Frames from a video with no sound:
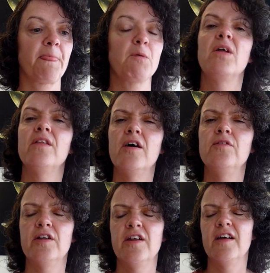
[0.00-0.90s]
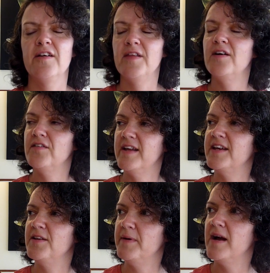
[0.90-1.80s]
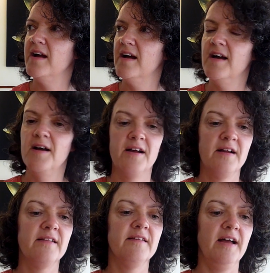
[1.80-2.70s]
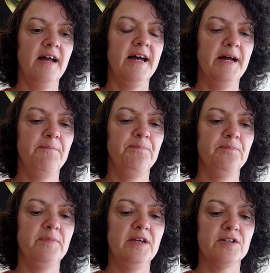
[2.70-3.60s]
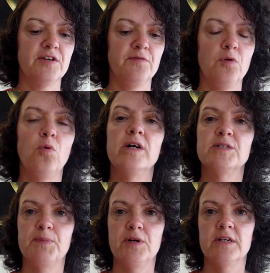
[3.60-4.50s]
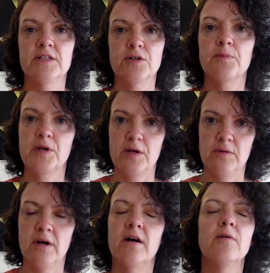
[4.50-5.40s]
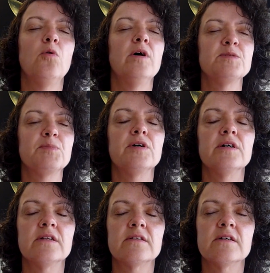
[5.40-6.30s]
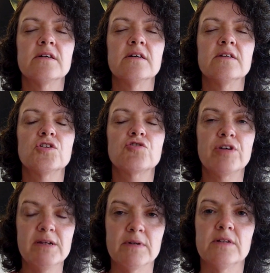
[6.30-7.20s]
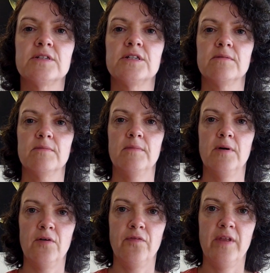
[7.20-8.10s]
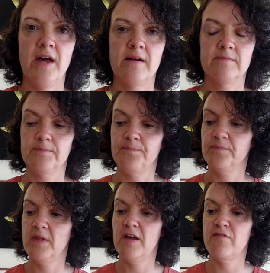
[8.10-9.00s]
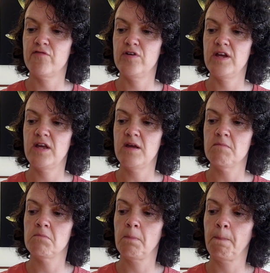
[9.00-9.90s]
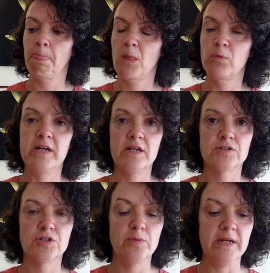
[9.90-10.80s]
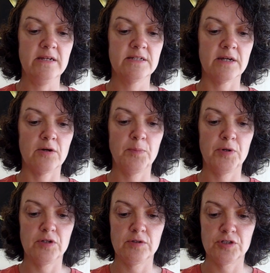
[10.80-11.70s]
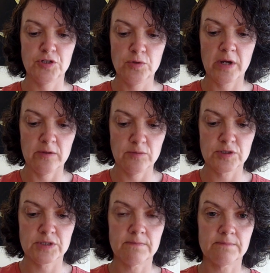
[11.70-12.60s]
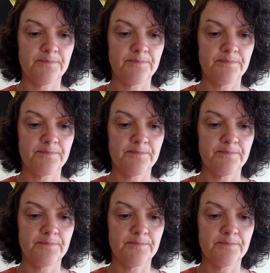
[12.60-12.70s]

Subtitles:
Well, no, they aren't naked and bare. Because I've always put a top coat, always put treatment on there. Every week, 2 weeks, I'll put two coats.